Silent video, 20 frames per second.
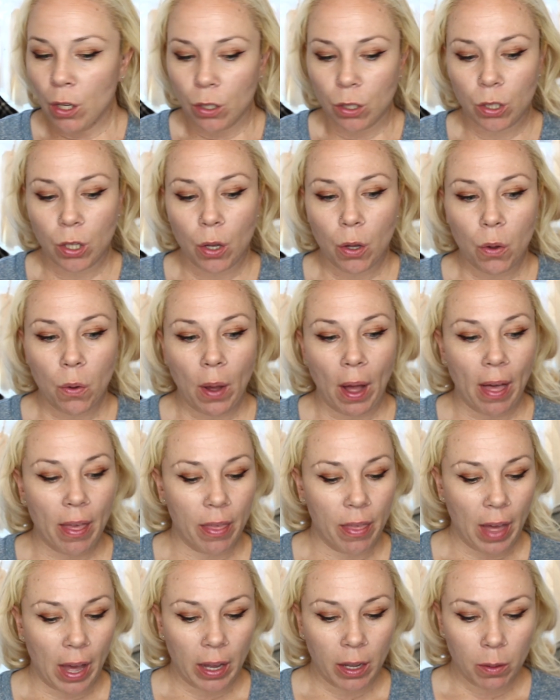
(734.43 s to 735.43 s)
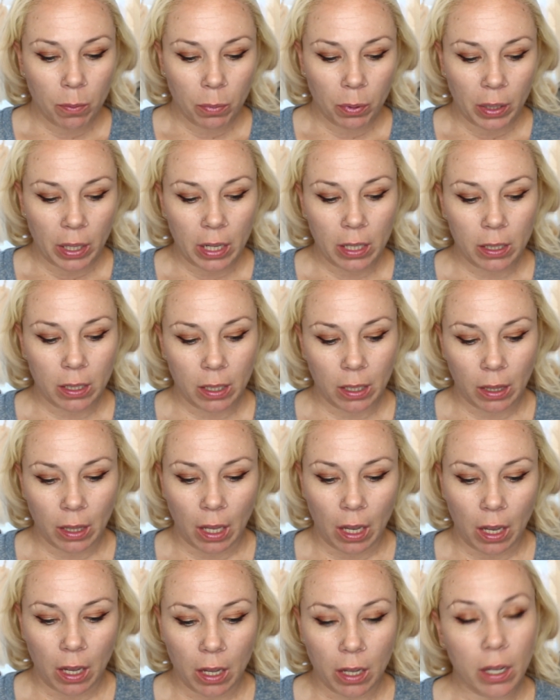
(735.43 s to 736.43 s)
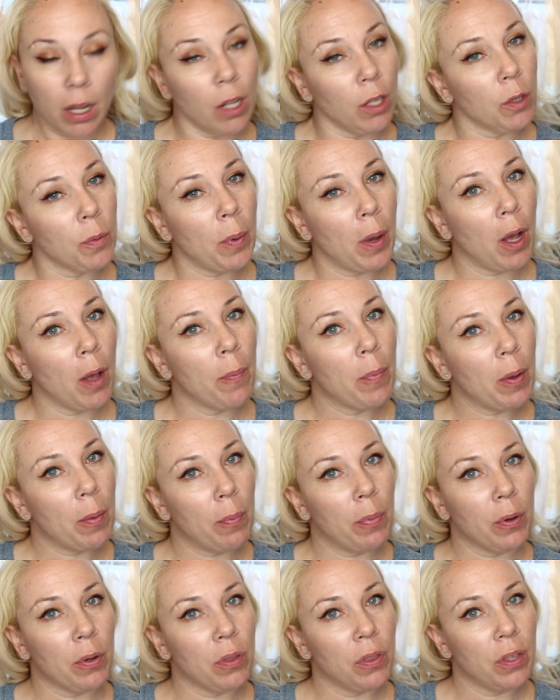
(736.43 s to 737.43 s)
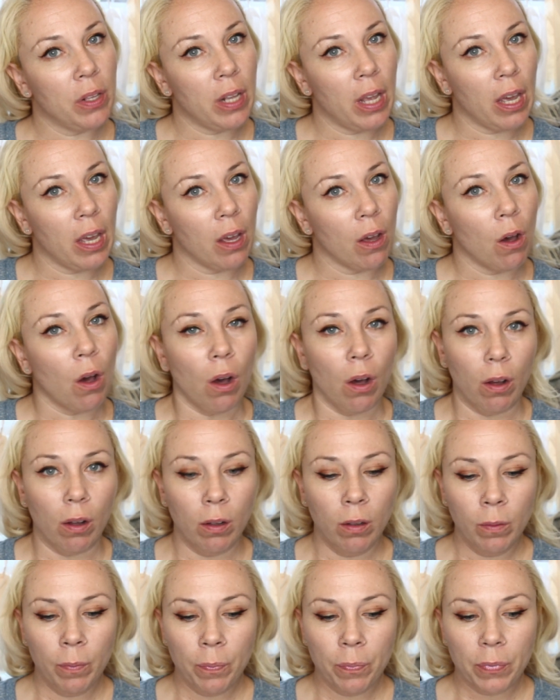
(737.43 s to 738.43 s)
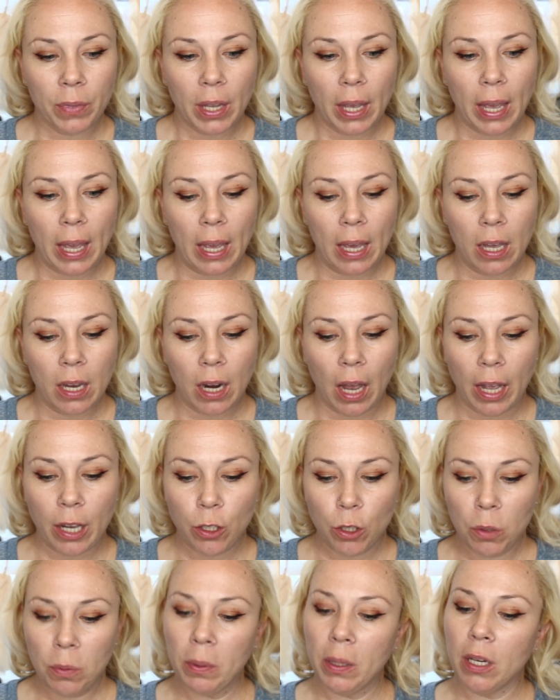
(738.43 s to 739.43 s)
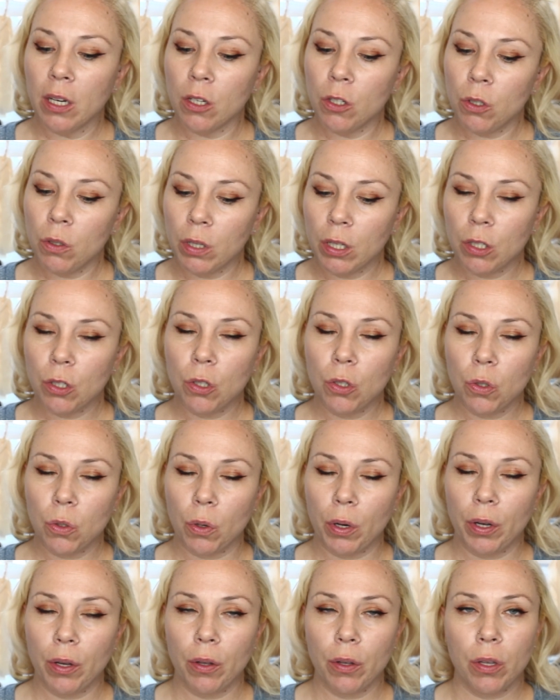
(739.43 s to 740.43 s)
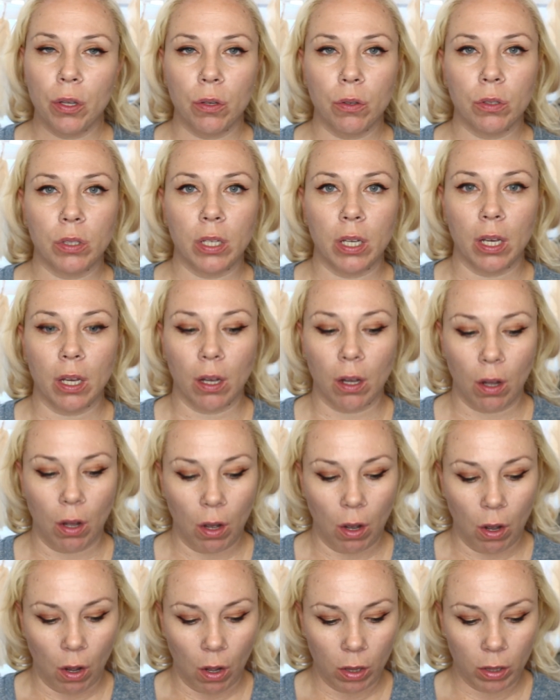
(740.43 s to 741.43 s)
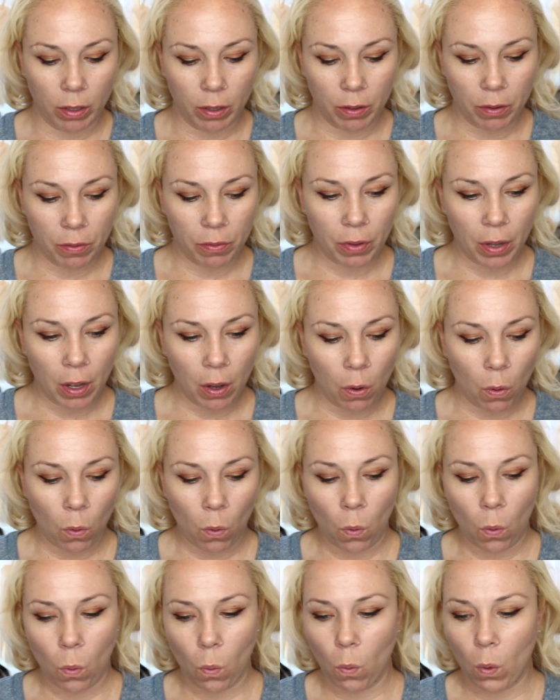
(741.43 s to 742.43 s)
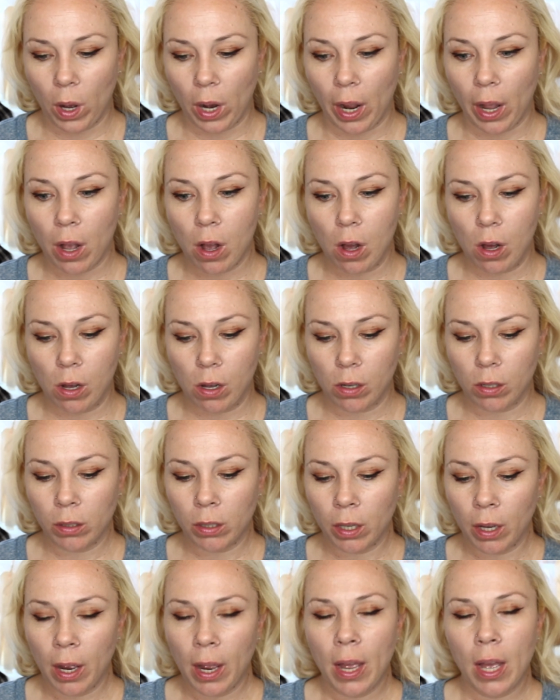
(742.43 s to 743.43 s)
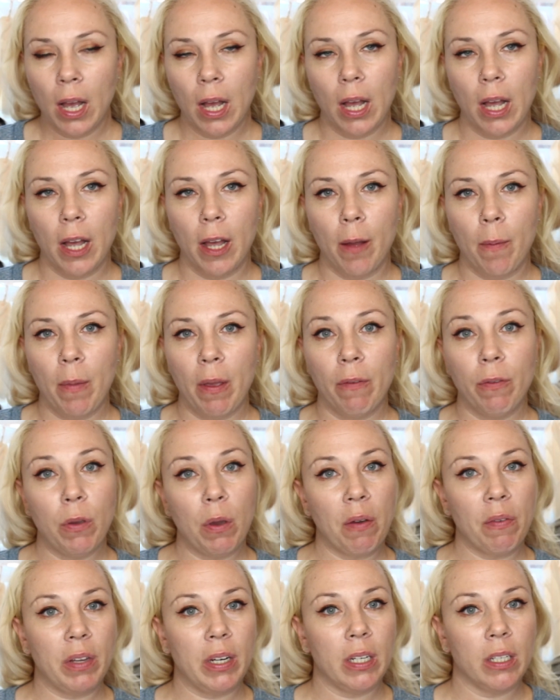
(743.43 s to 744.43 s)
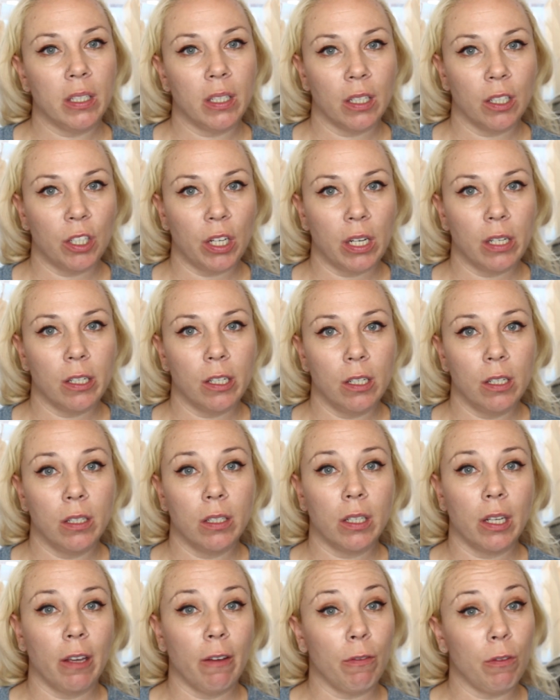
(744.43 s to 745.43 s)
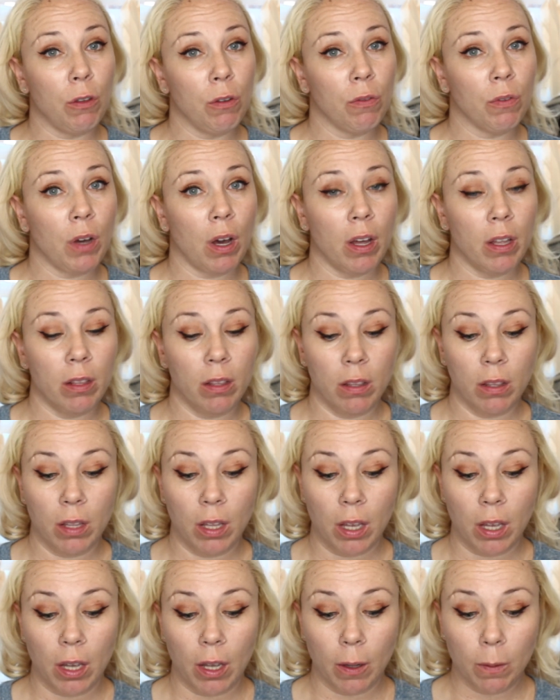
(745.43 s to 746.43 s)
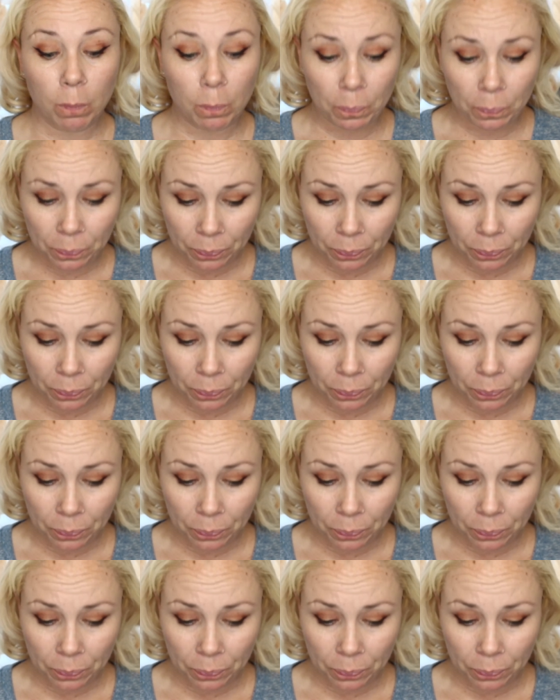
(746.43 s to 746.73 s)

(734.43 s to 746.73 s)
So that completes the ColourPop birthday haul. And I do plan on doing a tutorial using all of what I hauled. Um, if you have any suggestions, if you've gotten the